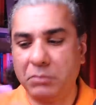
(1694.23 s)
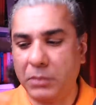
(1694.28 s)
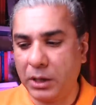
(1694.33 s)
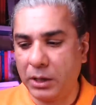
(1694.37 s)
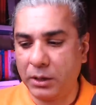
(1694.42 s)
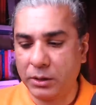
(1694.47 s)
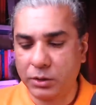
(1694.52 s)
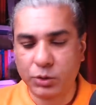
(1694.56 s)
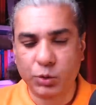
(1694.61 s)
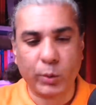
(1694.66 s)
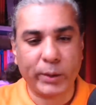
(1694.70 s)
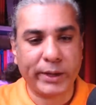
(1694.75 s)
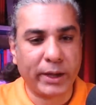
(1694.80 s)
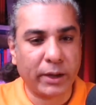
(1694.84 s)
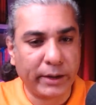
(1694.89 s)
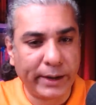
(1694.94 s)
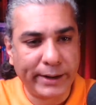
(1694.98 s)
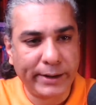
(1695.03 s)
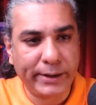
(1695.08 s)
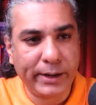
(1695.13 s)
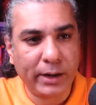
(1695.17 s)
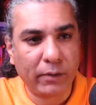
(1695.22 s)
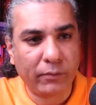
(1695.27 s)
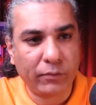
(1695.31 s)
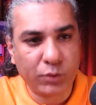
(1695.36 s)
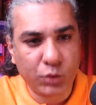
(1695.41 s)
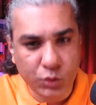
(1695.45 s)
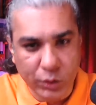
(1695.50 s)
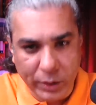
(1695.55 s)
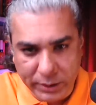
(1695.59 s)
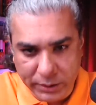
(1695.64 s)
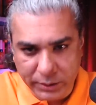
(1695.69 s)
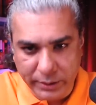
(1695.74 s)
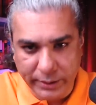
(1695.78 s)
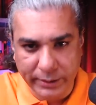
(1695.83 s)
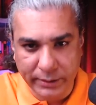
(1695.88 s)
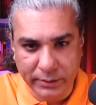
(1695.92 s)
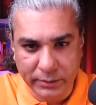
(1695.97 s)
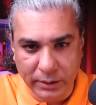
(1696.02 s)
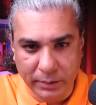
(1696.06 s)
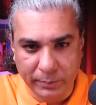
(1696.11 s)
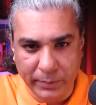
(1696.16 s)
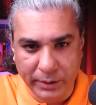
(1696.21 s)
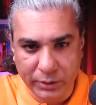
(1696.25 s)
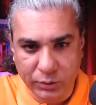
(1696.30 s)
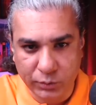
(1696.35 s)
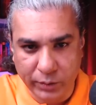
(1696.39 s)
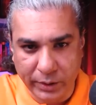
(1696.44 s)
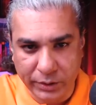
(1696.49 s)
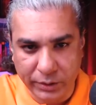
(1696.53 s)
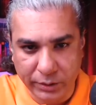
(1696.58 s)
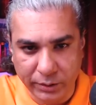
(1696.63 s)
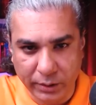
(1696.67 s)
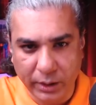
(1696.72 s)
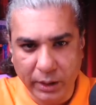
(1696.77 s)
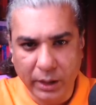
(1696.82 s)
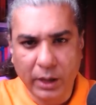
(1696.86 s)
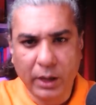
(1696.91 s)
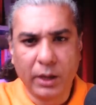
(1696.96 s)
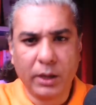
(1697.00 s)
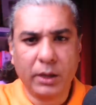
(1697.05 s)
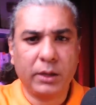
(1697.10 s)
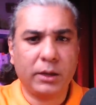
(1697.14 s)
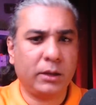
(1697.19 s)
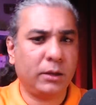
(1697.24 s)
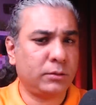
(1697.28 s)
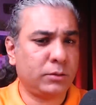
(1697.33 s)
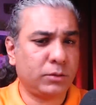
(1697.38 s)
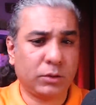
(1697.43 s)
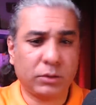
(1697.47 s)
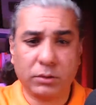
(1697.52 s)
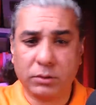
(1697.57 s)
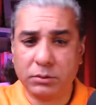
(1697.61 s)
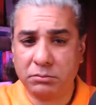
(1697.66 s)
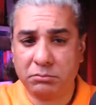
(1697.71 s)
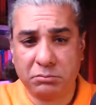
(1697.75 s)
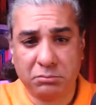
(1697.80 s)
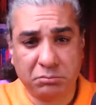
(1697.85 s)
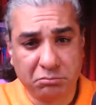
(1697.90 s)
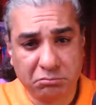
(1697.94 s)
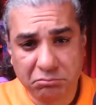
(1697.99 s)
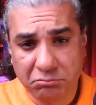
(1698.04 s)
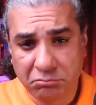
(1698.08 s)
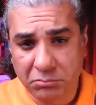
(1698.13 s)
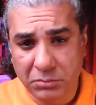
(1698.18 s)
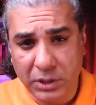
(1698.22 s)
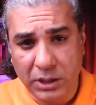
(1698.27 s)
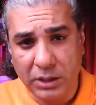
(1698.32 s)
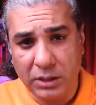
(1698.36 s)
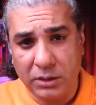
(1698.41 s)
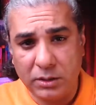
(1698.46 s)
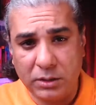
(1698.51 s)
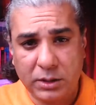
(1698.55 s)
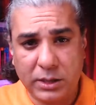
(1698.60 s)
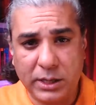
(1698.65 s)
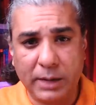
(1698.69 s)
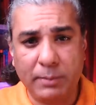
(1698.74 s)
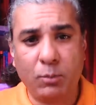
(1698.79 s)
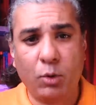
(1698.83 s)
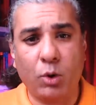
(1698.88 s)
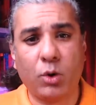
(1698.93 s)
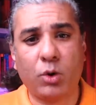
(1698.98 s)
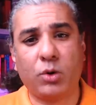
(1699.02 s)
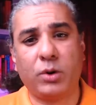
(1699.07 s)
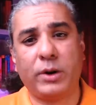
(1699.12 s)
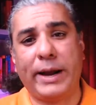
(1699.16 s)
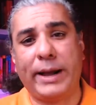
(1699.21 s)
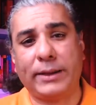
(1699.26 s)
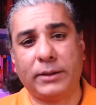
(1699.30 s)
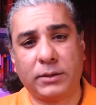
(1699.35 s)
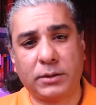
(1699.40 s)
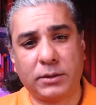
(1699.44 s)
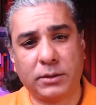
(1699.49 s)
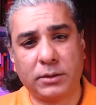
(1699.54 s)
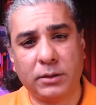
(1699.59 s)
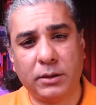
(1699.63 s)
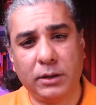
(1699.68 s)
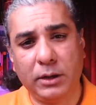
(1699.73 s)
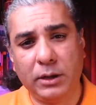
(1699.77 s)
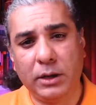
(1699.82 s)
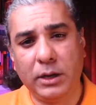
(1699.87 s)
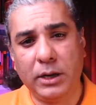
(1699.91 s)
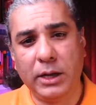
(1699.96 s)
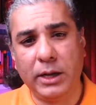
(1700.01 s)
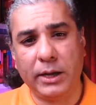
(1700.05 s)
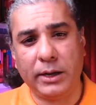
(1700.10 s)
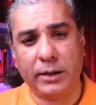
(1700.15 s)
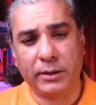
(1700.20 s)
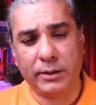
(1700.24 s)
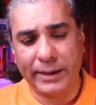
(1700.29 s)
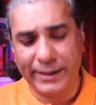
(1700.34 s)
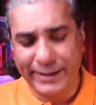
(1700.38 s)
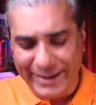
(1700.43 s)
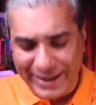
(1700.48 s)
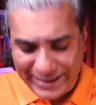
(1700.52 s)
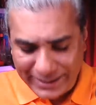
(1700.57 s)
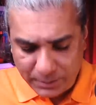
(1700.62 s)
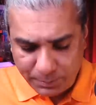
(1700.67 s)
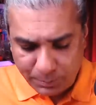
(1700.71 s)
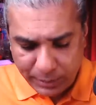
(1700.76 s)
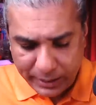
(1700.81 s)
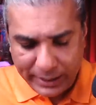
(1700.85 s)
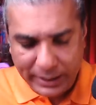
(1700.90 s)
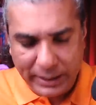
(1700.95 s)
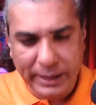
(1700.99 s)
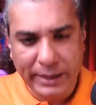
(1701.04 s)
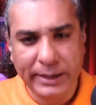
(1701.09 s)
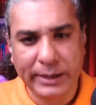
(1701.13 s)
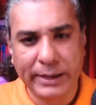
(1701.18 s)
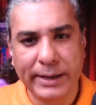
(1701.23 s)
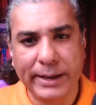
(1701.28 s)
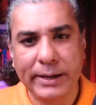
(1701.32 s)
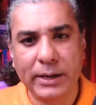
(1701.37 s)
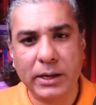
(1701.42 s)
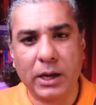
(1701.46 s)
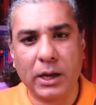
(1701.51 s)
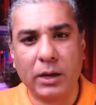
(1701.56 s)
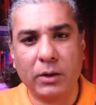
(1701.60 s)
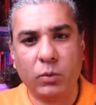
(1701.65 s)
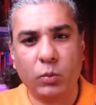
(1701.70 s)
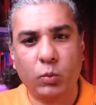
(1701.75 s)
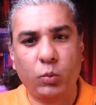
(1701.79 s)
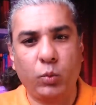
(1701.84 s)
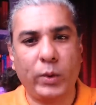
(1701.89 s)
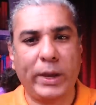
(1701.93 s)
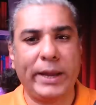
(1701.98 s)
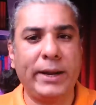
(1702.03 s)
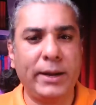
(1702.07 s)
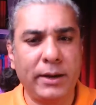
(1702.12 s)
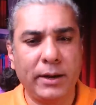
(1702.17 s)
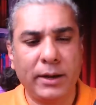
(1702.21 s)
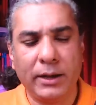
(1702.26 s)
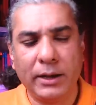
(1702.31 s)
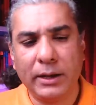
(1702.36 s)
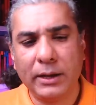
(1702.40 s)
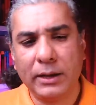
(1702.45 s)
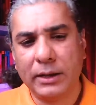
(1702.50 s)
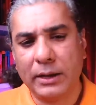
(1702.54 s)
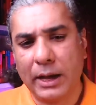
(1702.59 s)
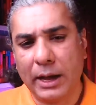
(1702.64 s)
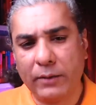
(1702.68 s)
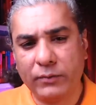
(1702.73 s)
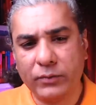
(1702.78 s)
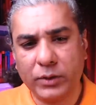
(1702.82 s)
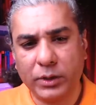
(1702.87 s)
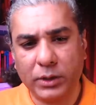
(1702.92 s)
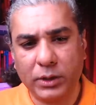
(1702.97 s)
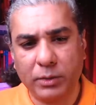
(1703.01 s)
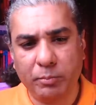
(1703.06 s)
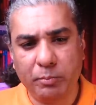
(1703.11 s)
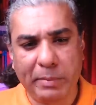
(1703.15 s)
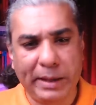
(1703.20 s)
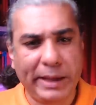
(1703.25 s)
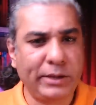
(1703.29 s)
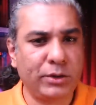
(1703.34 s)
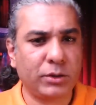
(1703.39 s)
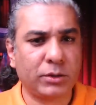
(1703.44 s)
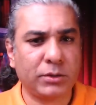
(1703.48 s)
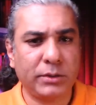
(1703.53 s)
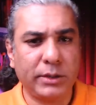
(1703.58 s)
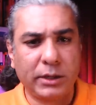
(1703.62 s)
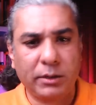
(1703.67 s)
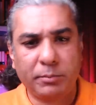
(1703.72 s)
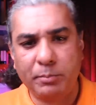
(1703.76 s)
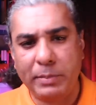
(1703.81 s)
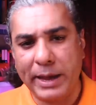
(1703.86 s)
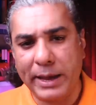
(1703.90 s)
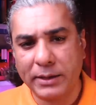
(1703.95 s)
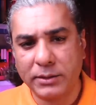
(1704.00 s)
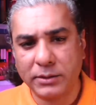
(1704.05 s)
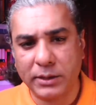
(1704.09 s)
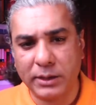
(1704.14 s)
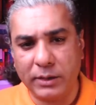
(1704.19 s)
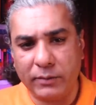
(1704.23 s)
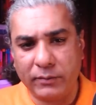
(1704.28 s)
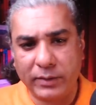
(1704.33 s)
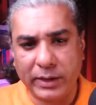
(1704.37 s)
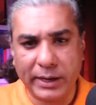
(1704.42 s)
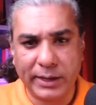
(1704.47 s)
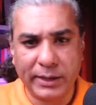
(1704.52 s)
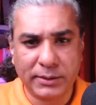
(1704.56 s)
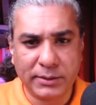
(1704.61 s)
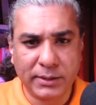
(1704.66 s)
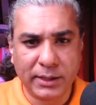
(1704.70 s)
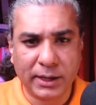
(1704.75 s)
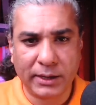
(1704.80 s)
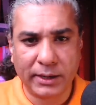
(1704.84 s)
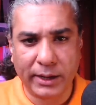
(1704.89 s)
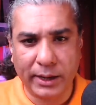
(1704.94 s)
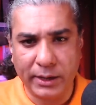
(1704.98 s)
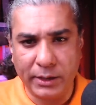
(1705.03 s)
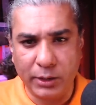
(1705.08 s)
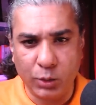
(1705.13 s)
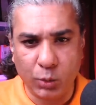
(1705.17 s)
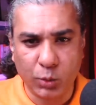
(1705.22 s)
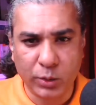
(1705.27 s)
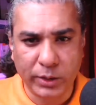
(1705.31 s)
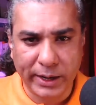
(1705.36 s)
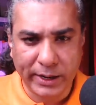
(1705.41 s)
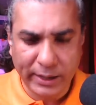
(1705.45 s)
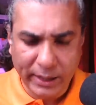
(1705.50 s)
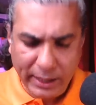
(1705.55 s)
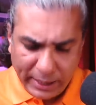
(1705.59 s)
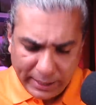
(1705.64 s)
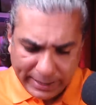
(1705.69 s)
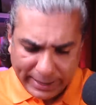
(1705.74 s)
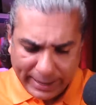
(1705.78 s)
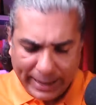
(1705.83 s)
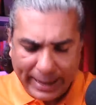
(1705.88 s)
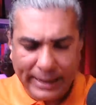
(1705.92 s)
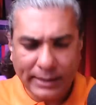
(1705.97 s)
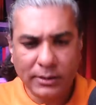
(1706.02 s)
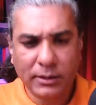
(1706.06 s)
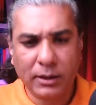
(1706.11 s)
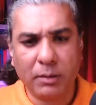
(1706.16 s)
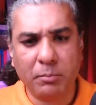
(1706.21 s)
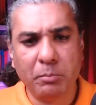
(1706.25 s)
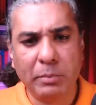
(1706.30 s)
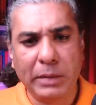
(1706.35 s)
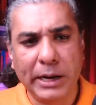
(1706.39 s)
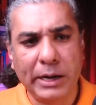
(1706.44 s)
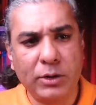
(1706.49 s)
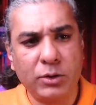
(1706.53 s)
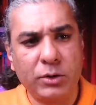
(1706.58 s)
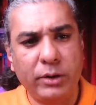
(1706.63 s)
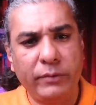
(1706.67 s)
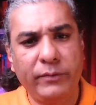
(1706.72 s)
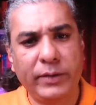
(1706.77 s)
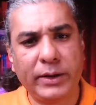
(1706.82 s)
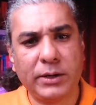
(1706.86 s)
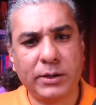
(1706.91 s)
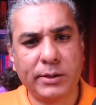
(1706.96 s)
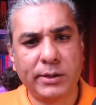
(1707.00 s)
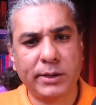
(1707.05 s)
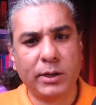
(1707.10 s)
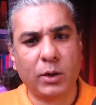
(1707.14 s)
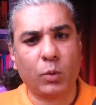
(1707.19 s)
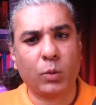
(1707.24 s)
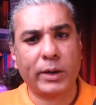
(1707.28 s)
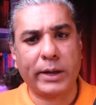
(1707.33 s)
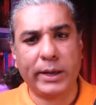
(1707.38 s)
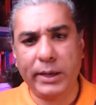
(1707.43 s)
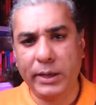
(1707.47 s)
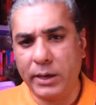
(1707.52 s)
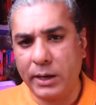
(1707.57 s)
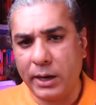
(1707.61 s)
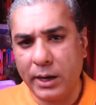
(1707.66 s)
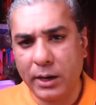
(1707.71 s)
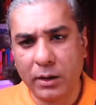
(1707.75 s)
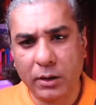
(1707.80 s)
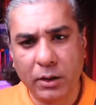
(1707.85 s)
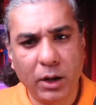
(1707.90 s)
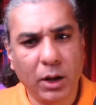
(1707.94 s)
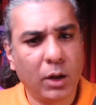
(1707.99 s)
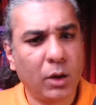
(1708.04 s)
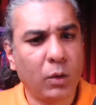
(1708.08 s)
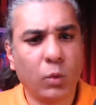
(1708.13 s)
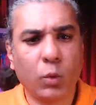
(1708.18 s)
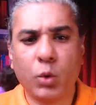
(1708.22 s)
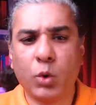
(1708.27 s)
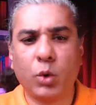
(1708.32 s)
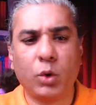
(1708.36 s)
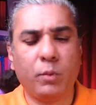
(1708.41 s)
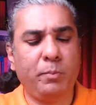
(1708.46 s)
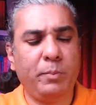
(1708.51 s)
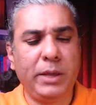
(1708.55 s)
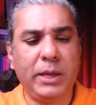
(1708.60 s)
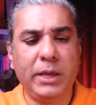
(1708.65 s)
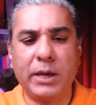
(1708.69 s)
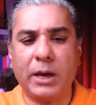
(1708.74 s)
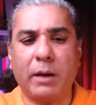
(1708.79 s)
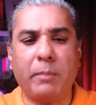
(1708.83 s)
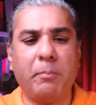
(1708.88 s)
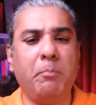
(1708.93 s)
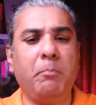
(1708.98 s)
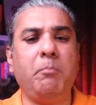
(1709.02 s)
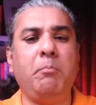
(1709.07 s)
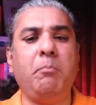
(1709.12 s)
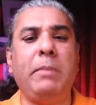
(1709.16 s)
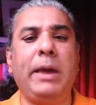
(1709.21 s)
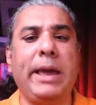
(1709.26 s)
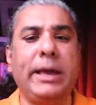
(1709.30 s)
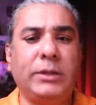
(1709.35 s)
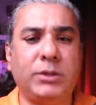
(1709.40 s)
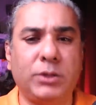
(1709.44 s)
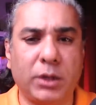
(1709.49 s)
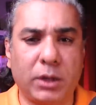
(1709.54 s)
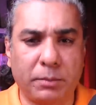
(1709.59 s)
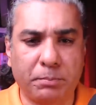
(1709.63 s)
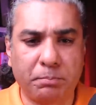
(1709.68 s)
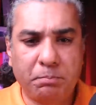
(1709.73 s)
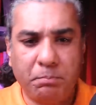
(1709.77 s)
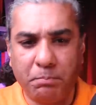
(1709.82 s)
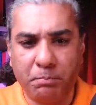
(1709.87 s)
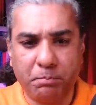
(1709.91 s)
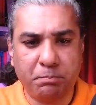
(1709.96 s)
uh, showing a great deal of trust in this administration so the democrats need they desperately need a win after the major setbacks in afghanistan and ukraine and a military victory over iran could be a major